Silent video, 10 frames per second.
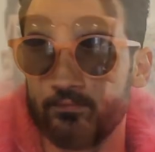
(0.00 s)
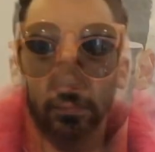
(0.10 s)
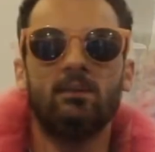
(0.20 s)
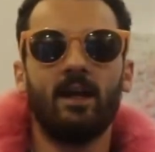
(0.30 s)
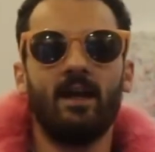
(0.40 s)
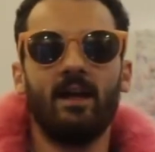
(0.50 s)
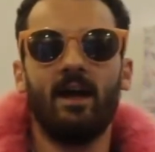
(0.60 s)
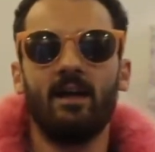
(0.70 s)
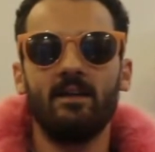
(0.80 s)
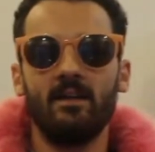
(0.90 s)
Okay,
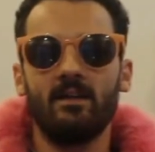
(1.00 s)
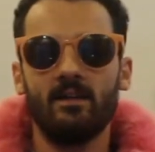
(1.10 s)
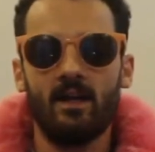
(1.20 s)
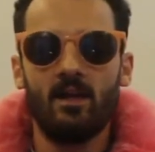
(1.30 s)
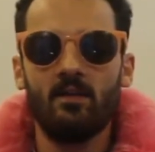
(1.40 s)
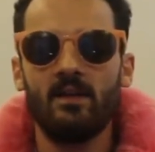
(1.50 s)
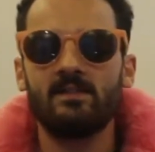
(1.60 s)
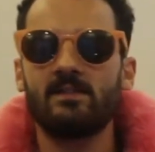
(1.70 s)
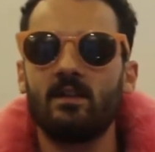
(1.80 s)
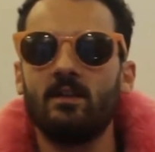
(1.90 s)
and now
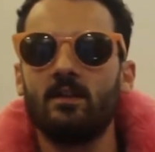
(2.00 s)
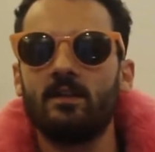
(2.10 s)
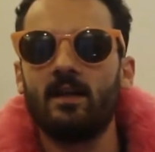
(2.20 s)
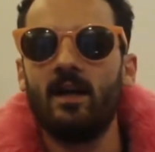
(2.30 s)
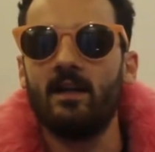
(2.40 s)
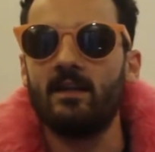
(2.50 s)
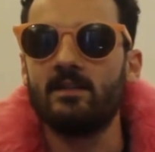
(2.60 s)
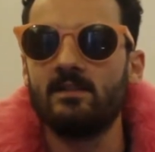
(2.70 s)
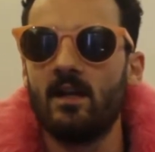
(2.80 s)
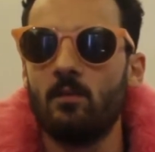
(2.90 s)
let's look at
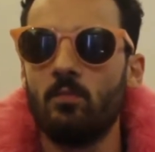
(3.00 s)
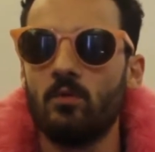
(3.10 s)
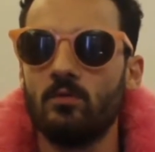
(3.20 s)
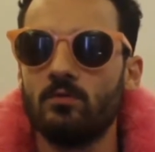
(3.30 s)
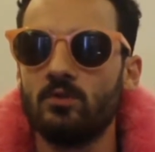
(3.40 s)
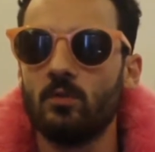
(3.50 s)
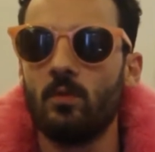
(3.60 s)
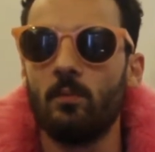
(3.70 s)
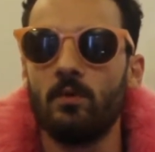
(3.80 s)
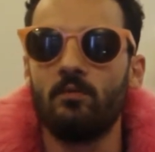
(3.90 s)
examples
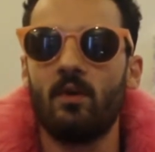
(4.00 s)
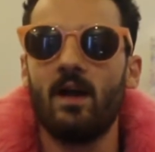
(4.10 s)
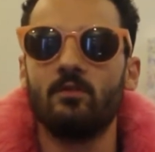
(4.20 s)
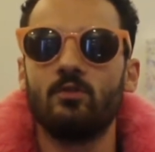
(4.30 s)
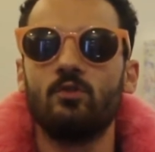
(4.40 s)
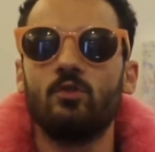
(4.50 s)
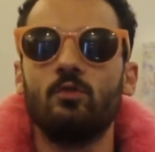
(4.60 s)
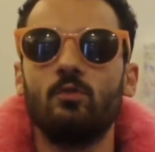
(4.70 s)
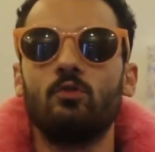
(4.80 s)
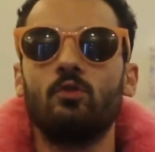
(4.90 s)
when we round
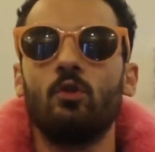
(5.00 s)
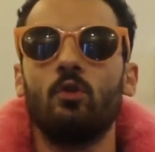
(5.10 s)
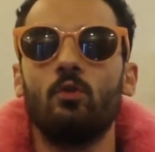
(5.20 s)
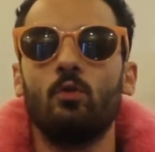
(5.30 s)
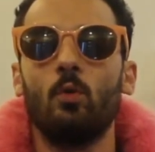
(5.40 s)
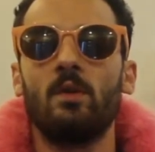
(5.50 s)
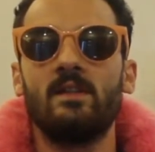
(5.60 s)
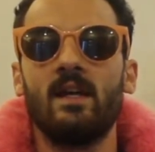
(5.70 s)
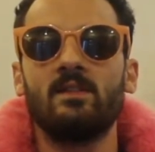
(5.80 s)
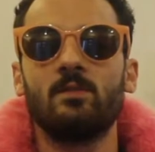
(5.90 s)
to 2
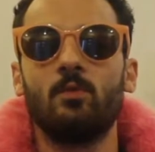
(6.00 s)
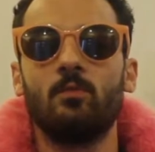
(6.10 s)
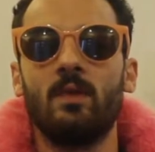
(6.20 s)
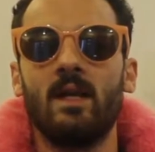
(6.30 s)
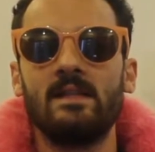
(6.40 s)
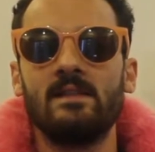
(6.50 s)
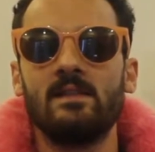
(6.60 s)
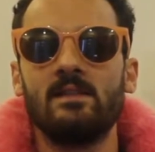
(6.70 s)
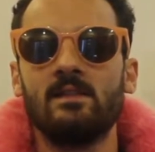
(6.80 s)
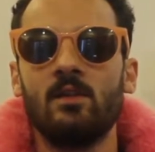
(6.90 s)
decimal
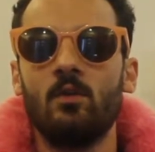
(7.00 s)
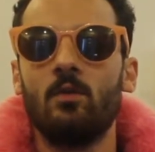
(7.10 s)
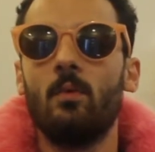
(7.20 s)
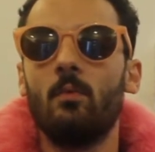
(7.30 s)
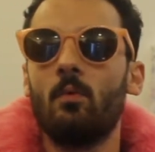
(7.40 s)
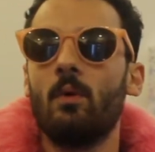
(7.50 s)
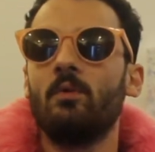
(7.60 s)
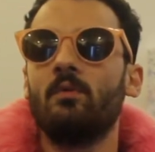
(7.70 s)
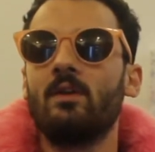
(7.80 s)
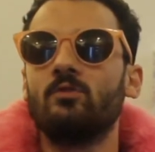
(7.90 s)
places. Remember, when
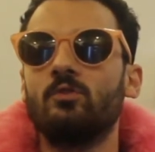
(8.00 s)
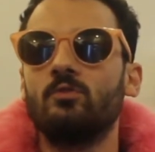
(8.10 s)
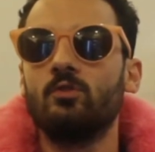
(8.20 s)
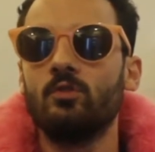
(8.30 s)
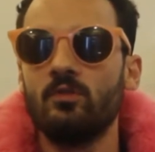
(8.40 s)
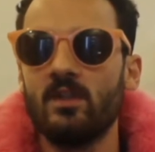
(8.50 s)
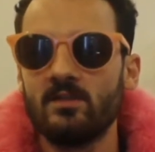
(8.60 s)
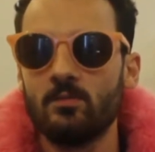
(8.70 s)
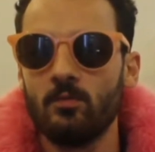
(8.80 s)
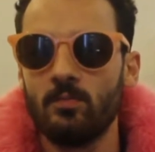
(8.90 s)
we round to 2
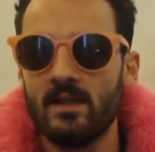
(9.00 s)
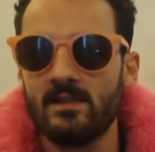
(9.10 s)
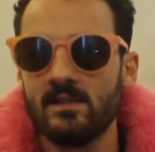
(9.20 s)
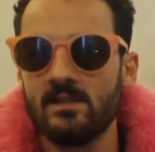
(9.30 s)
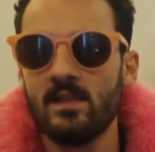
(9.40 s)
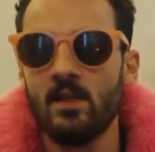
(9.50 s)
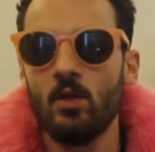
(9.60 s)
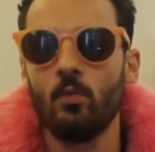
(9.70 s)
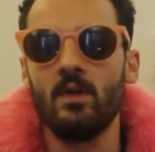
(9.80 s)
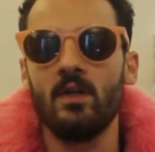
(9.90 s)
decimal places,
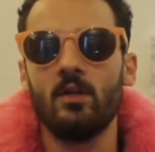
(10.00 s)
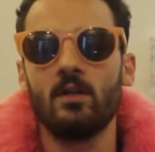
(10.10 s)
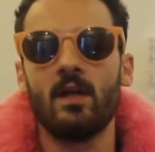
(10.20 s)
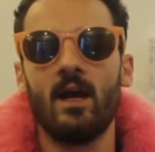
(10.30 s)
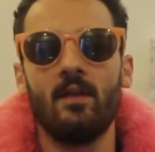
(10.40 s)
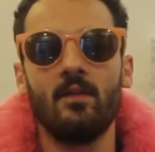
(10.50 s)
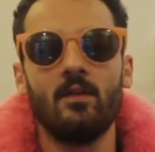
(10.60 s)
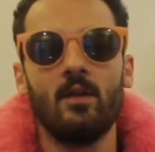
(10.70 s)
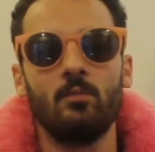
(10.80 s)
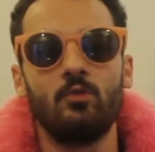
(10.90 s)
we look at the
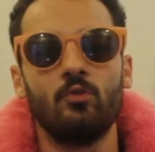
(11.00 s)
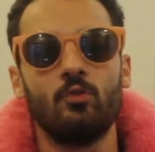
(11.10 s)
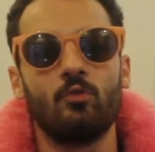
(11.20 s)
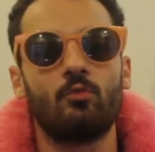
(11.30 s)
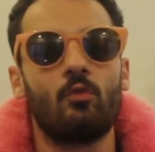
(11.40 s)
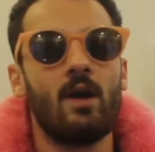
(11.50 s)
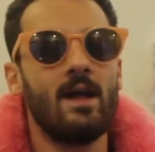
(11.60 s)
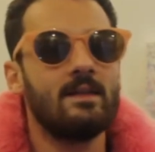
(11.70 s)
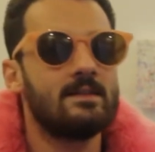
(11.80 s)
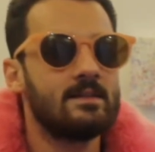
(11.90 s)
number to the
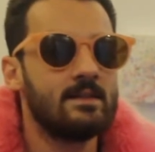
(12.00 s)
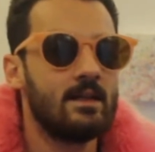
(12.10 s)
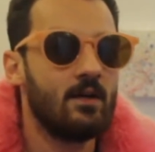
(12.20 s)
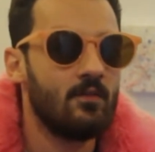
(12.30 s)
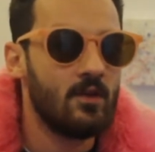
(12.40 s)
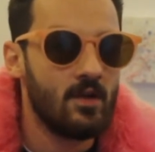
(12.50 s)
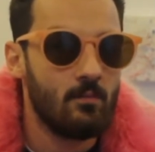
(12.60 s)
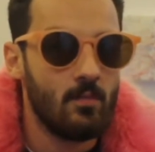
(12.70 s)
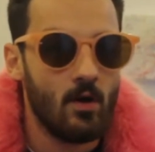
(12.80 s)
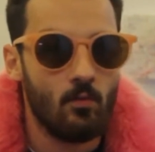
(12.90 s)
right of the
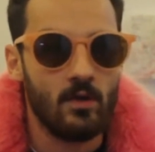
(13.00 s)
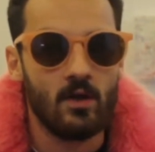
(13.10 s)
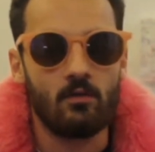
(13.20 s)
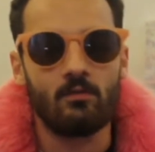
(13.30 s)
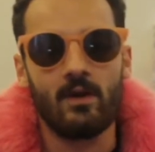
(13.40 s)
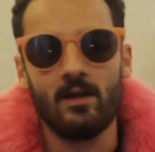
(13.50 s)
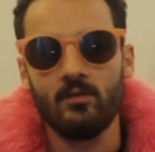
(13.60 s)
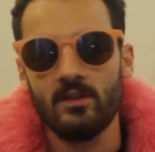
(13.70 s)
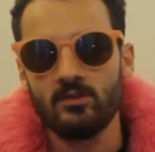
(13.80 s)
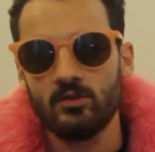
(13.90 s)
number we are
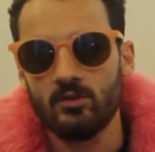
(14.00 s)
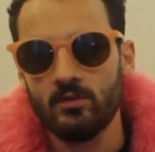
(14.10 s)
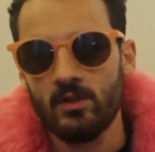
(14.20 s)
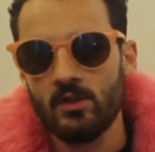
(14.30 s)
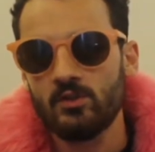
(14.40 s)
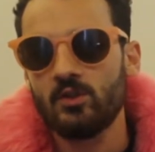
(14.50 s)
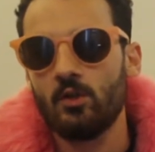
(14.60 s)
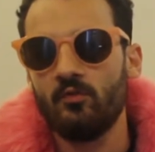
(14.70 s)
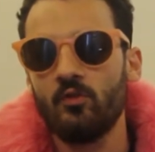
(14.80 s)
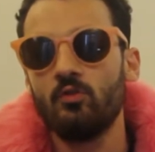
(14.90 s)
rounding to.
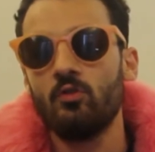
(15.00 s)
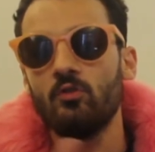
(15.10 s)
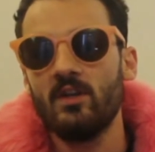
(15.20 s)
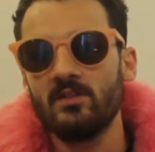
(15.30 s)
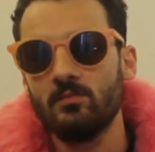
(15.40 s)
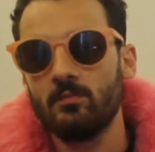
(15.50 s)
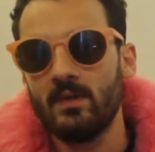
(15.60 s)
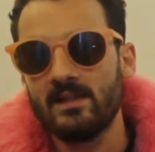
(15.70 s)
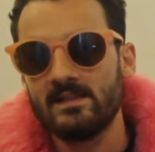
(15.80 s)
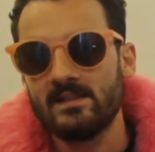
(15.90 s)
So for 2 decimal
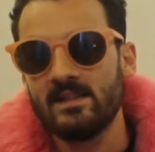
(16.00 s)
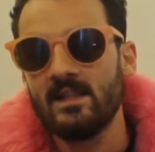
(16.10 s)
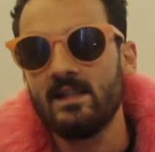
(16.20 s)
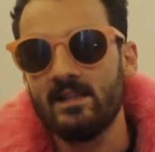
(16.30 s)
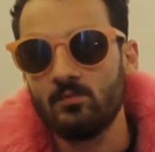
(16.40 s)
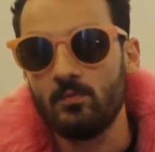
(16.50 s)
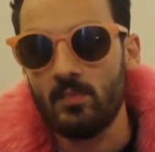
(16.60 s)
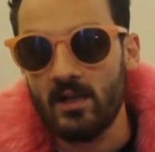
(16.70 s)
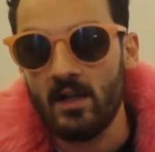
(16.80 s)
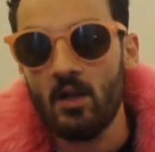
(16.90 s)
places, This would
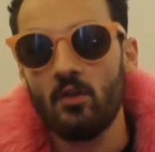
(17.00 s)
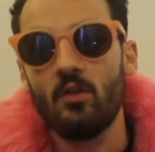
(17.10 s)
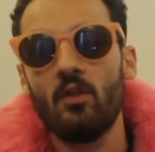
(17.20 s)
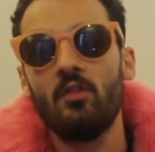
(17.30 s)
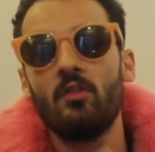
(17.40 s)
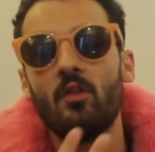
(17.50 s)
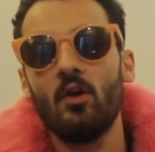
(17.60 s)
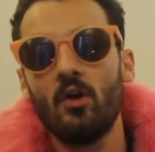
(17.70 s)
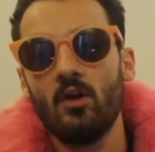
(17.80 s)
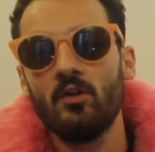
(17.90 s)
be the
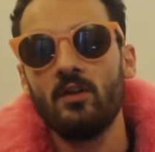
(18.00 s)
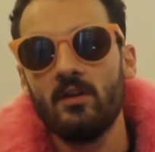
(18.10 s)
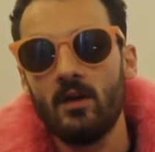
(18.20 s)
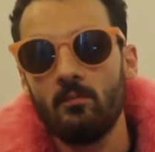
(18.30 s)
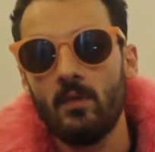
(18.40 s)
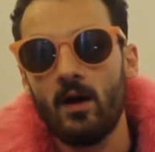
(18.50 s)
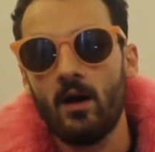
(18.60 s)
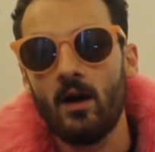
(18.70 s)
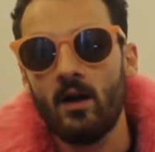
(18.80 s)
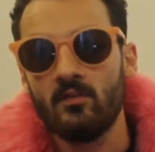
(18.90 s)
third
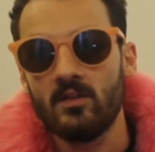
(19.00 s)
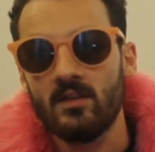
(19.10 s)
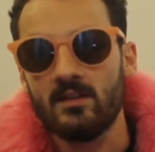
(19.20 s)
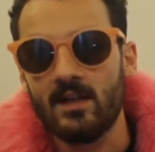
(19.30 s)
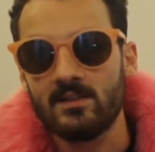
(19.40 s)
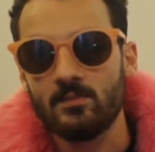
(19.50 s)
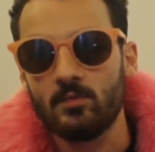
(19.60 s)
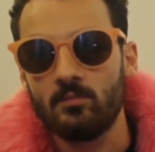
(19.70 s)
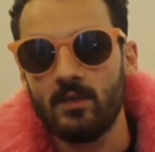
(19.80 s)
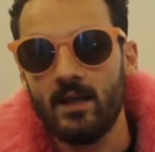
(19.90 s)
number after the
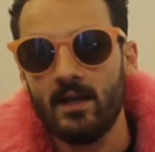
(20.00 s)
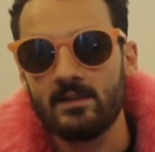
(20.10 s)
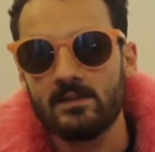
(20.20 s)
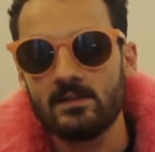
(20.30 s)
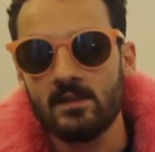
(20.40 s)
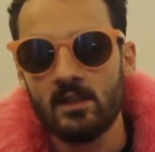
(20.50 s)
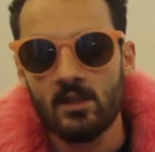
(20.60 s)
decimal place.